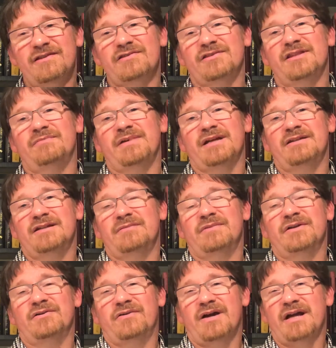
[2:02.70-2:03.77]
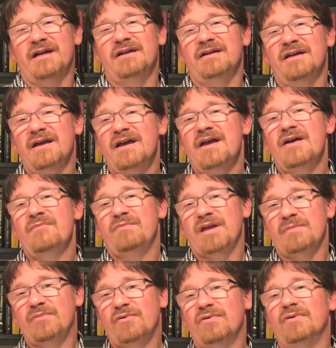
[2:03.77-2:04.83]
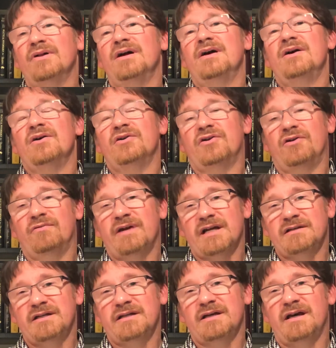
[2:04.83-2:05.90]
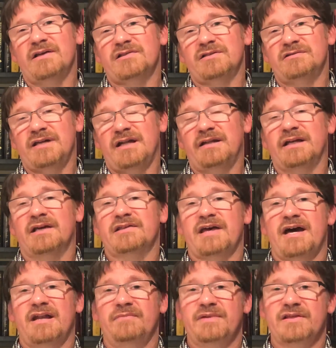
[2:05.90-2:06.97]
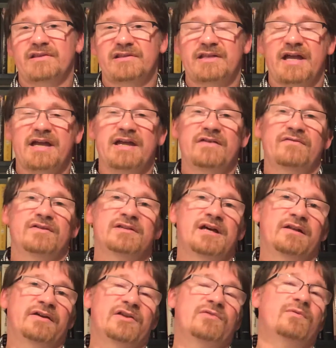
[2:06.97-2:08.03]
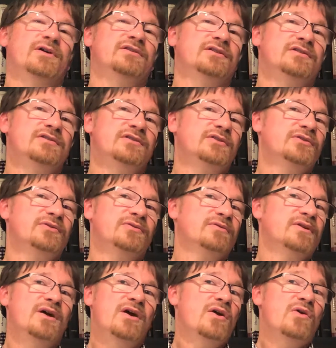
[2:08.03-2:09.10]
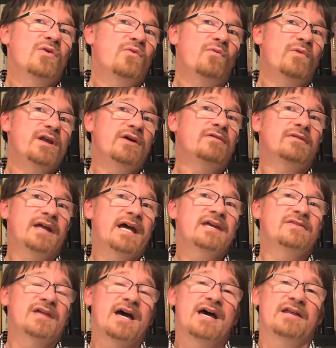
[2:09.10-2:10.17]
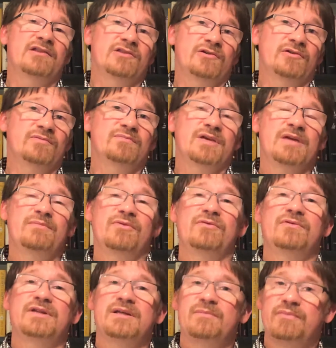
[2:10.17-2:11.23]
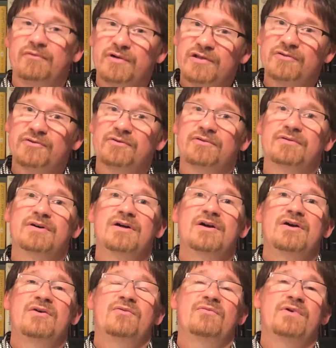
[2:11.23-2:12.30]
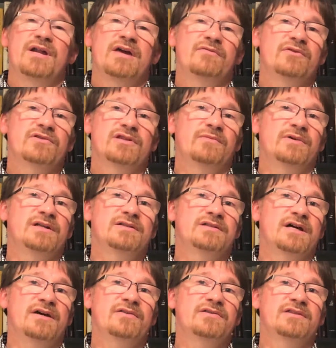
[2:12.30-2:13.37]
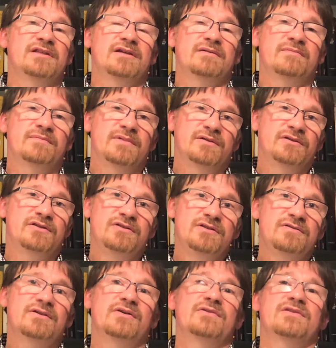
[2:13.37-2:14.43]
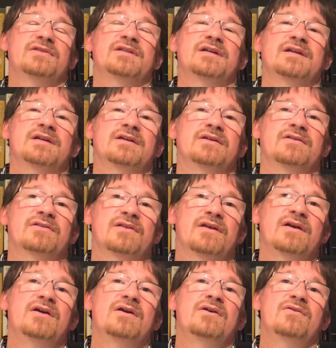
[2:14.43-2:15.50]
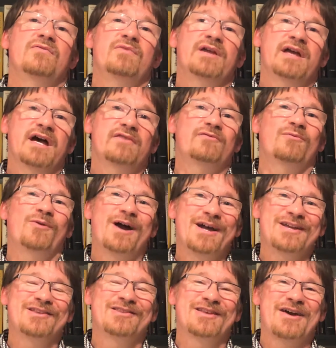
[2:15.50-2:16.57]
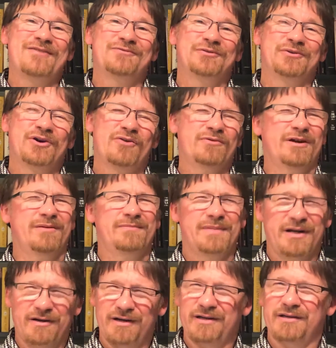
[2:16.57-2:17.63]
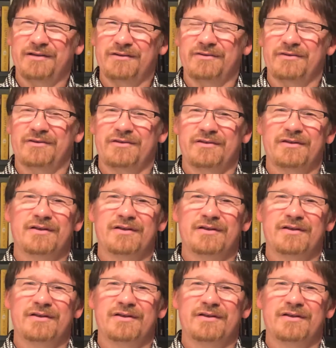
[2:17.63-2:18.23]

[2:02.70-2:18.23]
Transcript: in the pandemic, right? People correcting us and telling us how to be safe and telling us what to do. We don't like that, and certain people really bristle whenever someone tells them to do those things. We have rights, after all. We're Americans.